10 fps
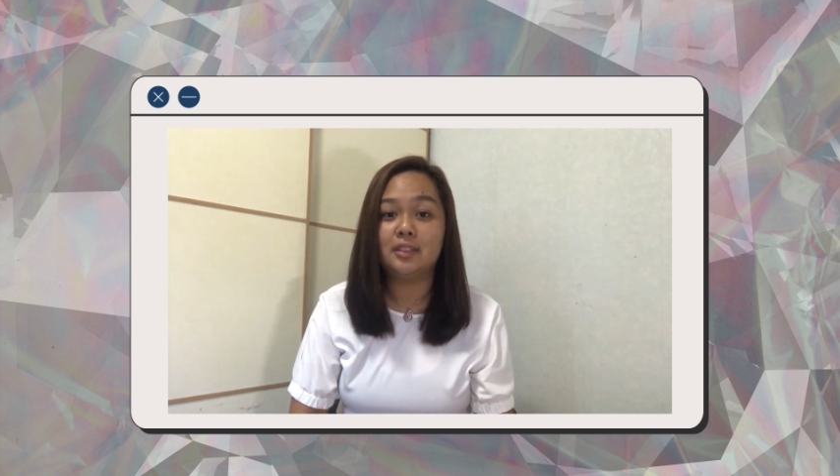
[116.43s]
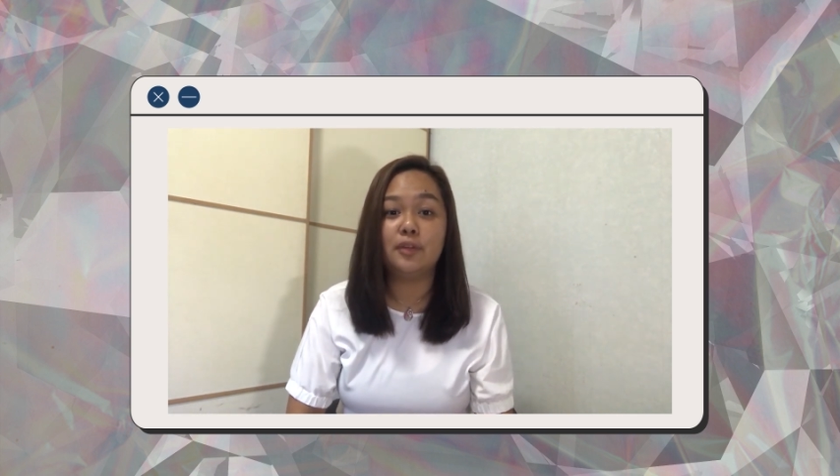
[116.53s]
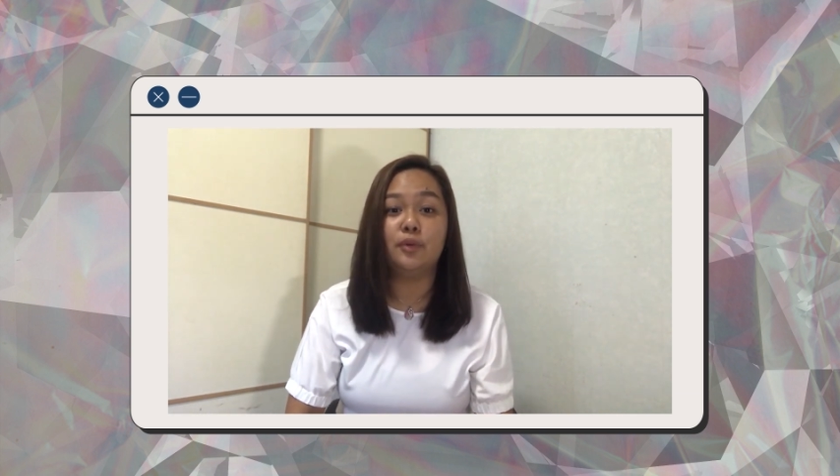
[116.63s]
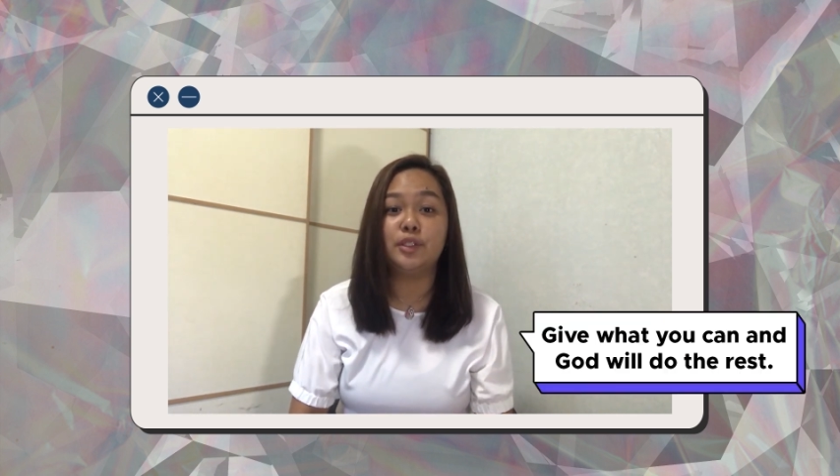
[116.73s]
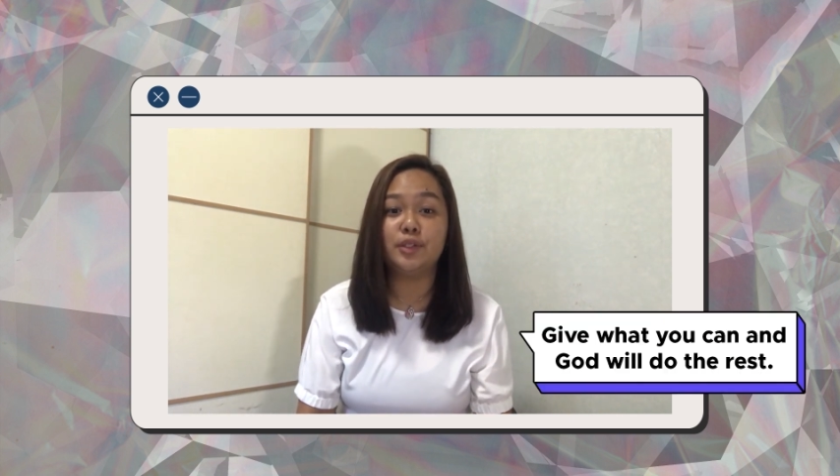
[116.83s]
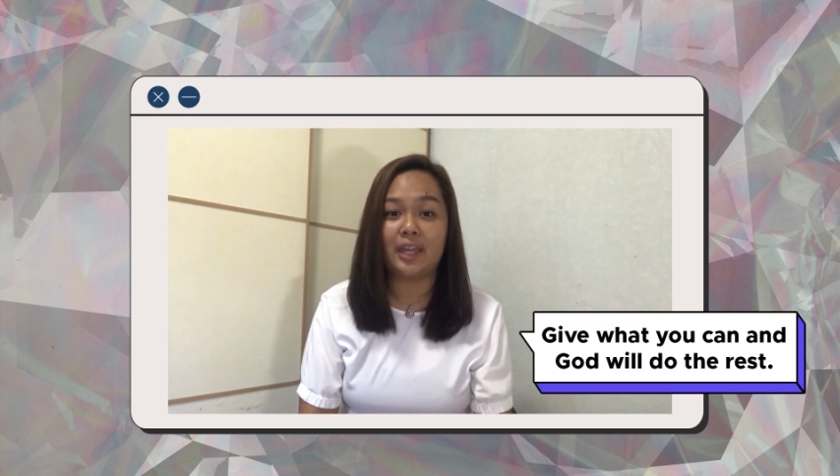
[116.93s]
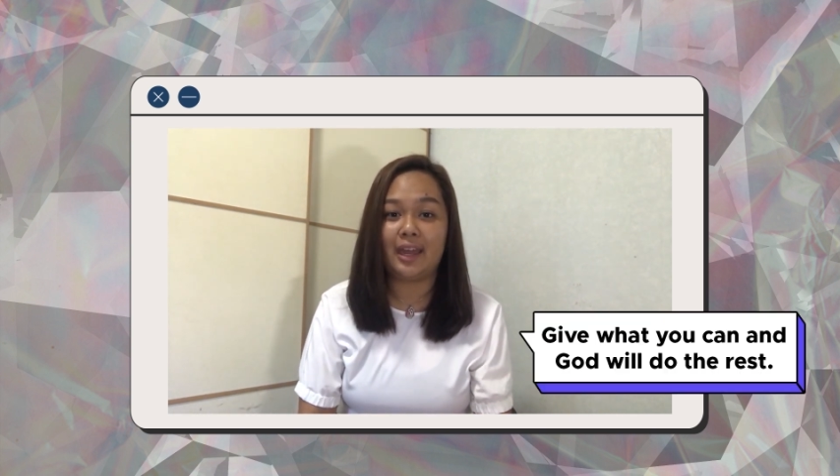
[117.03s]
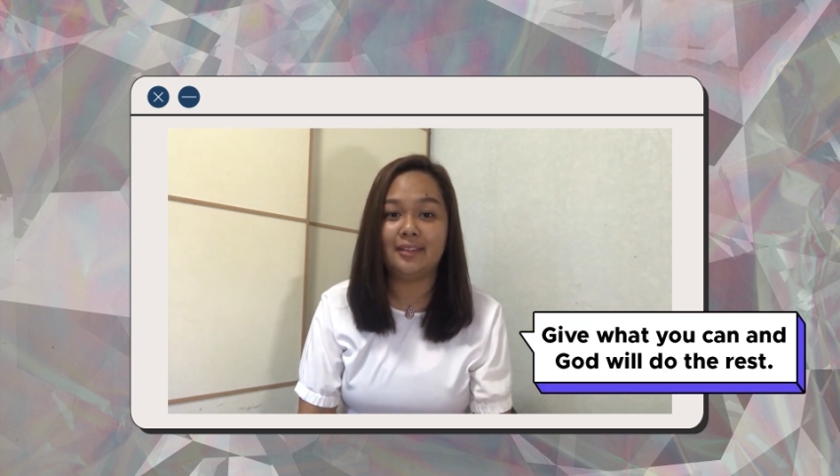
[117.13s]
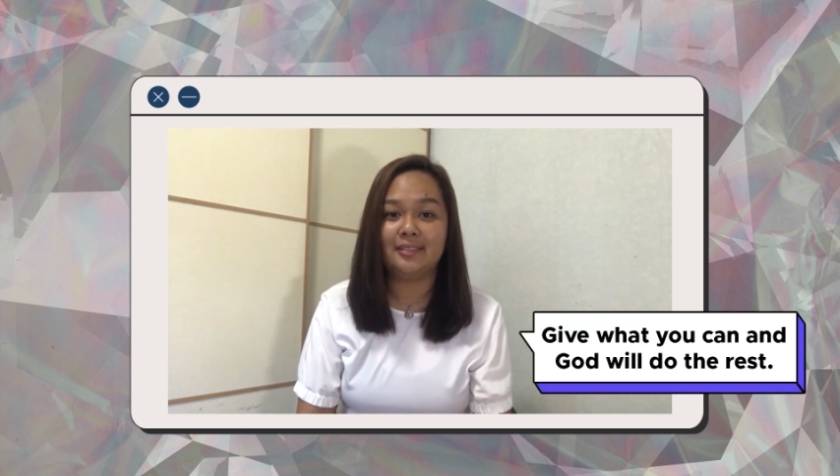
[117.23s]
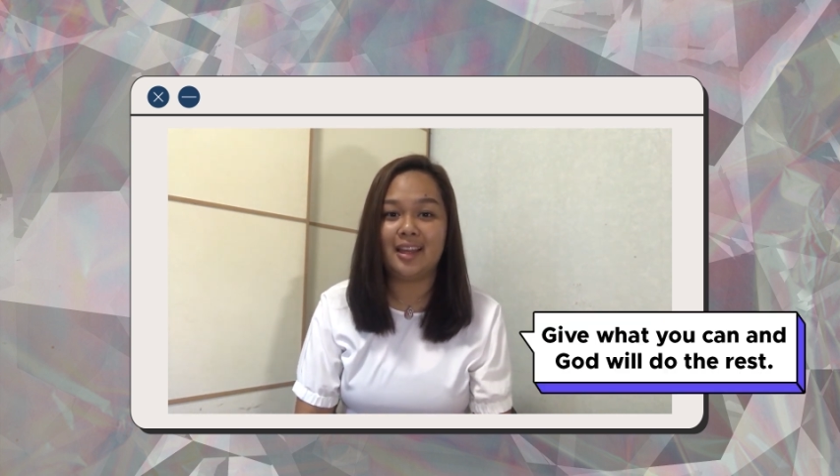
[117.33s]
Give what you
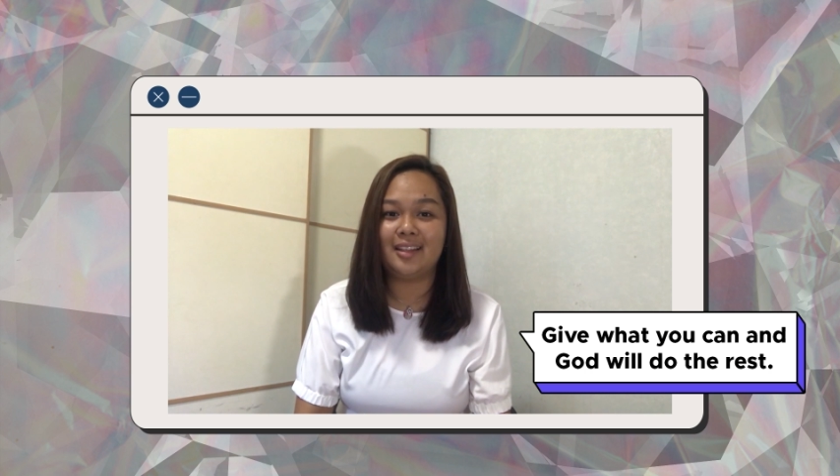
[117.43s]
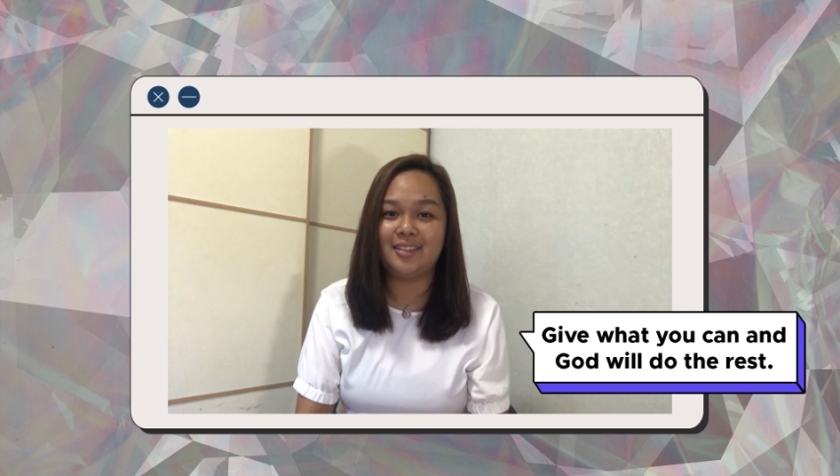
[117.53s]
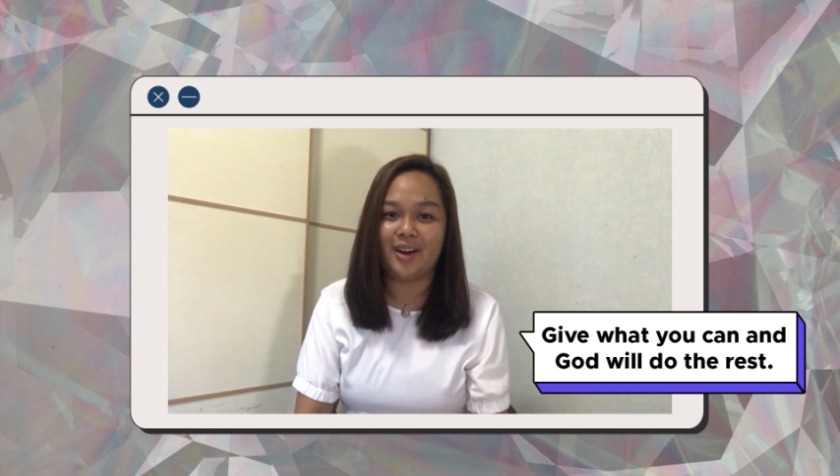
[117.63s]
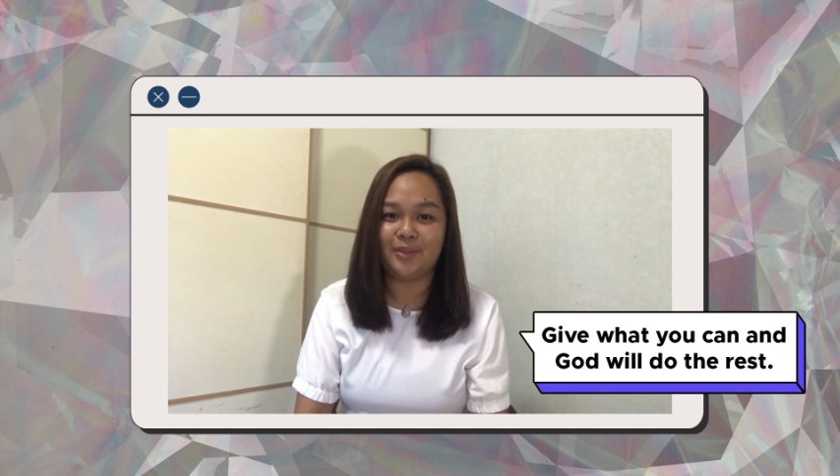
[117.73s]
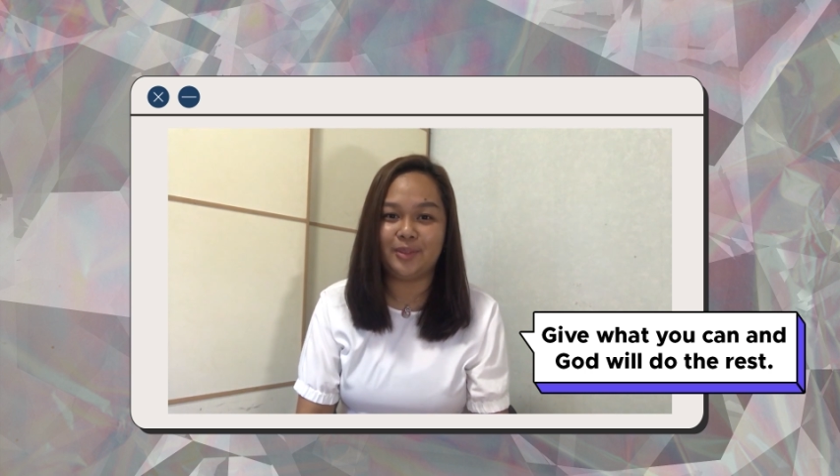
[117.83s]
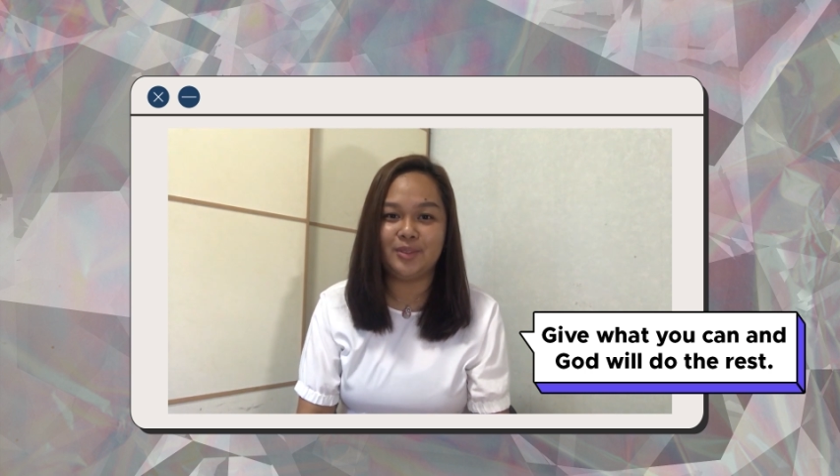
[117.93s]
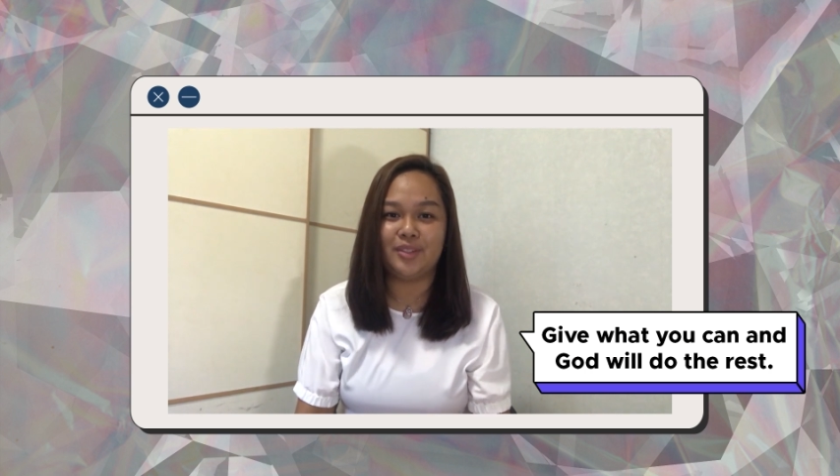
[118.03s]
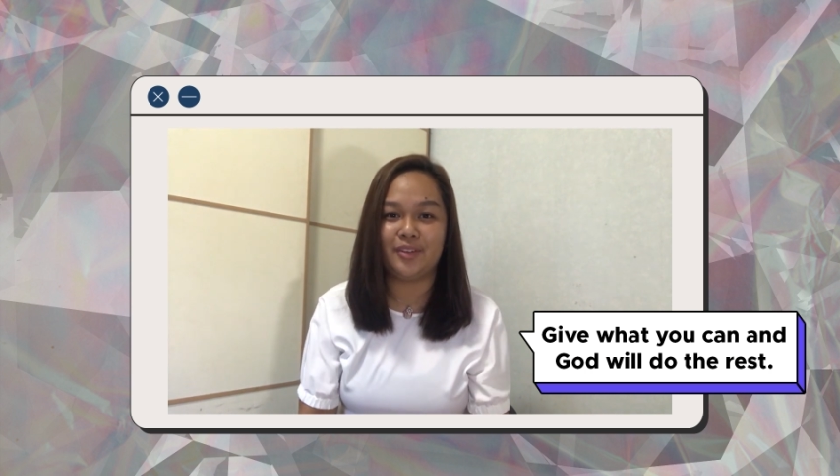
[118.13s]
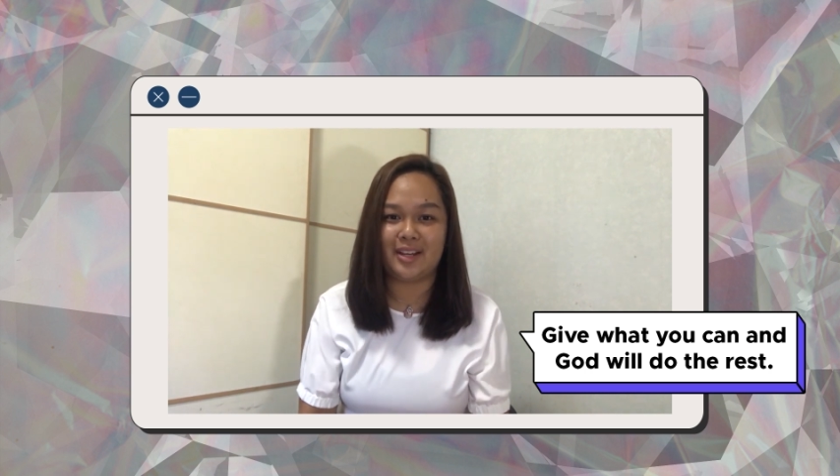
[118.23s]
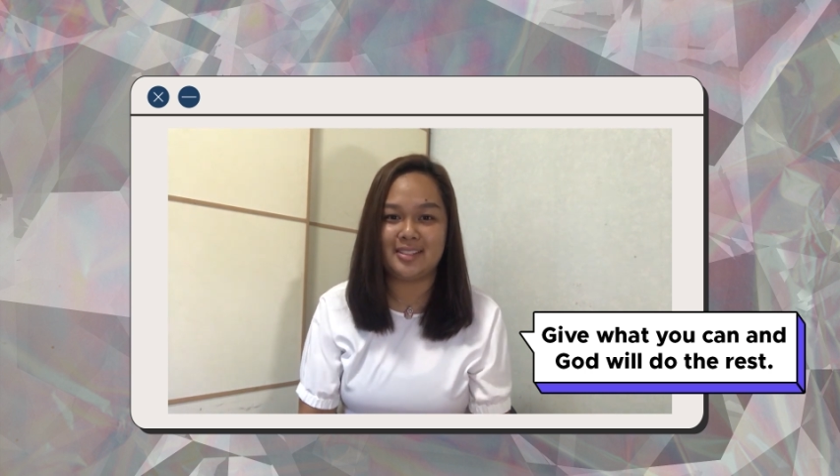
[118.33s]
can and God will do
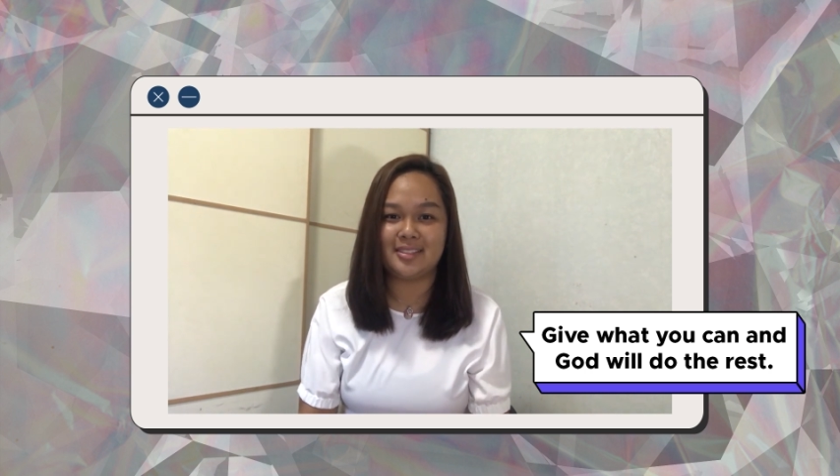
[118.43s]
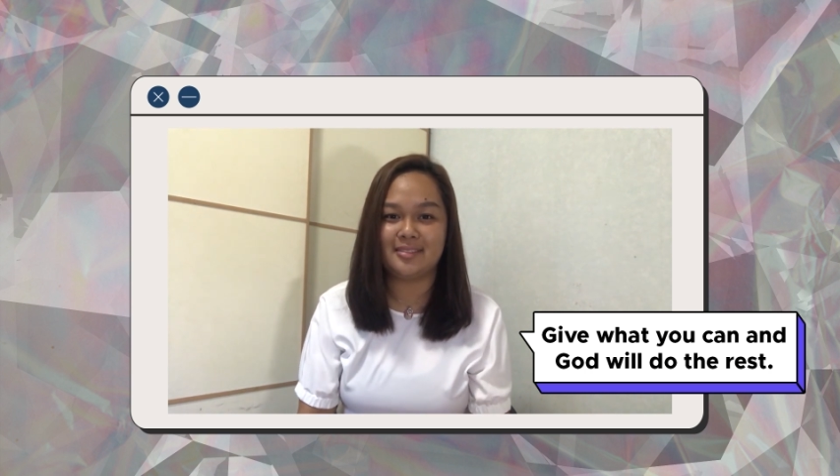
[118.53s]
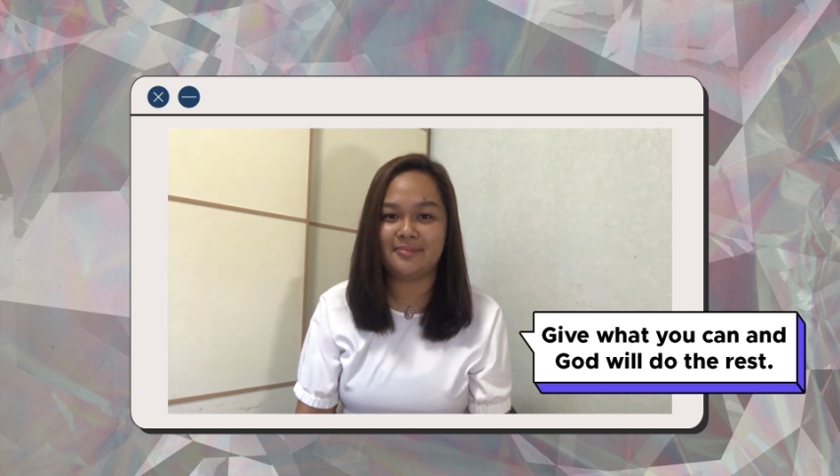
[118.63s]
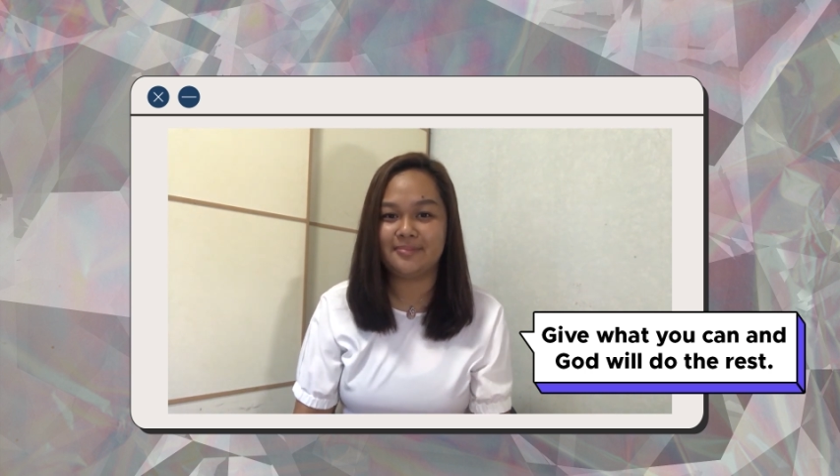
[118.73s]
the rest.